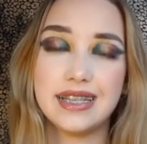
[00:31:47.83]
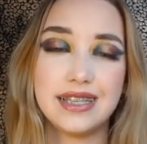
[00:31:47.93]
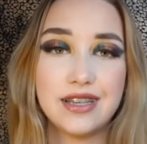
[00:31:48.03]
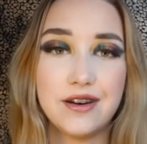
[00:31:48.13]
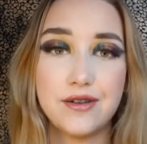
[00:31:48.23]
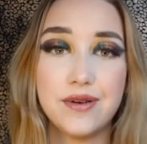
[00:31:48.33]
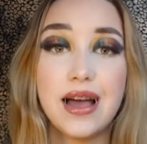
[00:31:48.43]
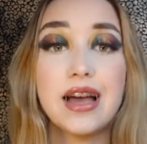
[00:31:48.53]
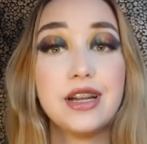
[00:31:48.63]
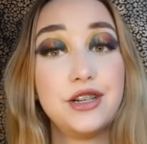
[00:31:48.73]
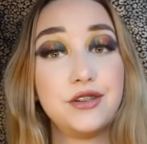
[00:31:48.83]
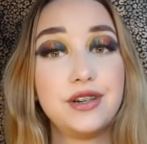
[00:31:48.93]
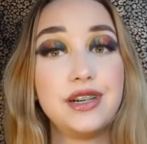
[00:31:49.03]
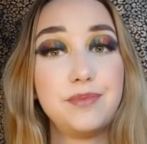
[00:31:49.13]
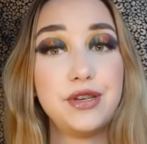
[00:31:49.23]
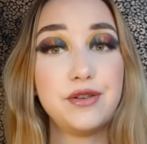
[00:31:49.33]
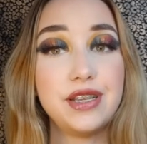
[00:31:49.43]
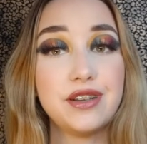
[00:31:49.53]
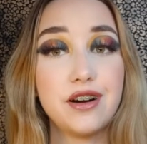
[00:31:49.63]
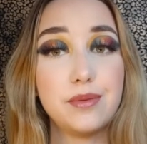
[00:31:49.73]
So join the
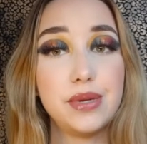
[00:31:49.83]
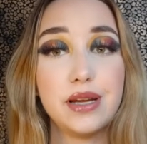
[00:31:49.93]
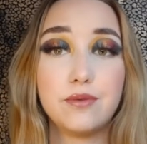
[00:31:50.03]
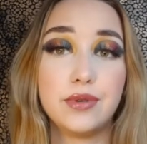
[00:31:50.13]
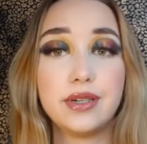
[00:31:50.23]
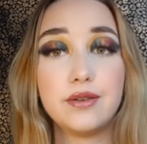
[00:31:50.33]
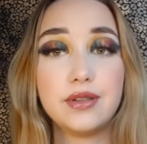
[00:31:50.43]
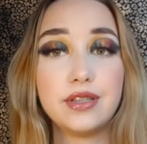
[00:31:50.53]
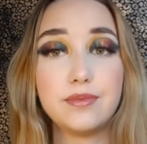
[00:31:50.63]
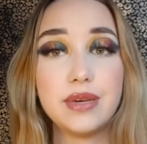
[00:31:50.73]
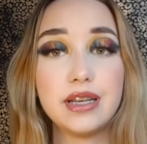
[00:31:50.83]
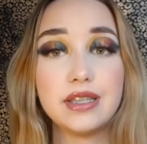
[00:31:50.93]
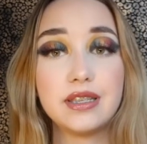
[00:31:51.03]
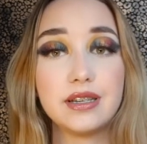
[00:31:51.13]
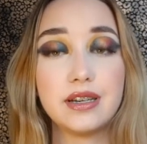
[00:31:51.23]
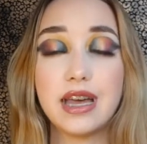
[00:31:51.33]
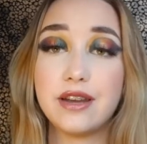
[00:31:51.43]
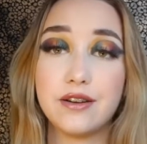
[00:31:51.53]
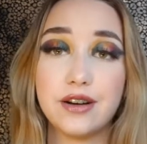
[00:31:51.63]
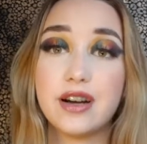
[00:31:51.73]
Beauties army and we're going to make it
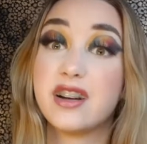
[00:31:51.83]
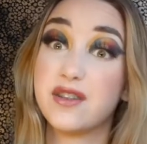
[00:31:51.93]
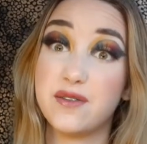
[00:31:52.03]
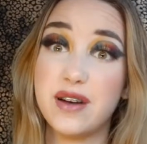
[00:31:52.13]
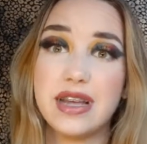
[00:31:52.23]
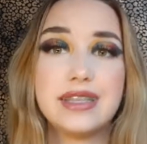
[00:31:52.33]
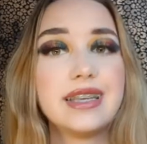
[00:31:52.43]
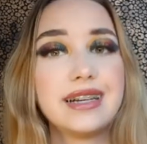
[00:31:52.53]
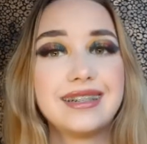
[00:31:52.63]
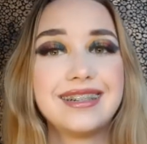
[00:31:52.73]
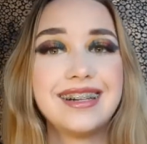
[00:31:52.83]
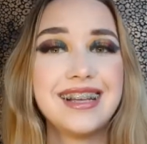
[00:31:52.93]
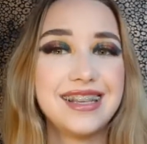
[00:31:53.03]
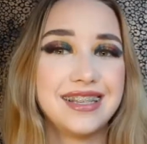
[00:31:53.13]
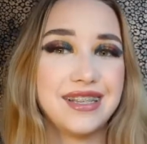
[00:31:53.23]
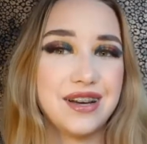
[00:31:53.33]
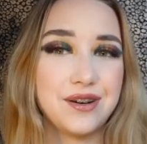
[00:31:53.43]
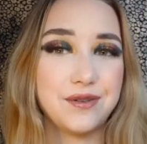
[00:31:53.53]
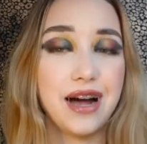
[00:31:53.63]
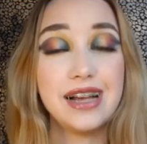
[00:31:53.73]
together great.
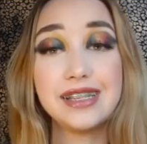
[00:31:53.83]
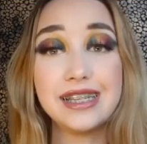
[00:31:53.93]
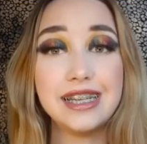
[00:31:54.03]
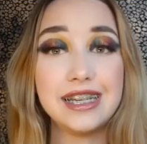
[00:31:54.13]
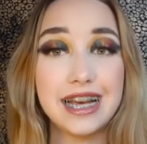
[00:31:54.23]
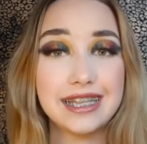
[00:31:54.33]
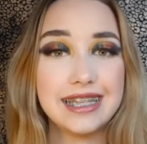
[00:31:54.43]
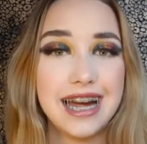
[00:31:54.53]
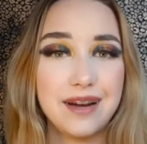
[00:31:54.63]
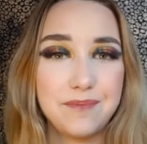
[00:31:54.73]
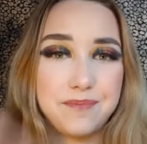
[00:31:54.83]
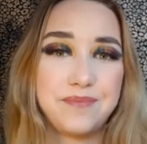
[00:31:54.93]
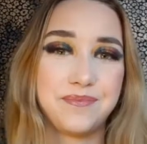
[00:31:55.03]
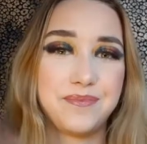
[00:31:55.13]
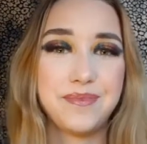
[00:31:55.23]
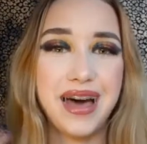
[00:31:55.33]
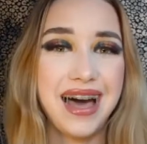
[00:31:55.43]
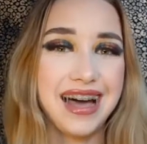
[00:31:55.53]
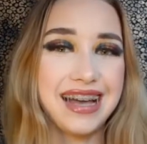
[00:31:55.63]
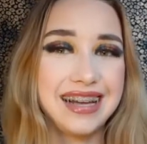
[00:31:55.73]
So I'll see you next time.
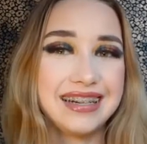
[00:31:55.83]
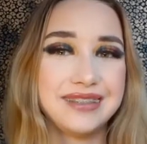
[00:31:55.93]
Bye!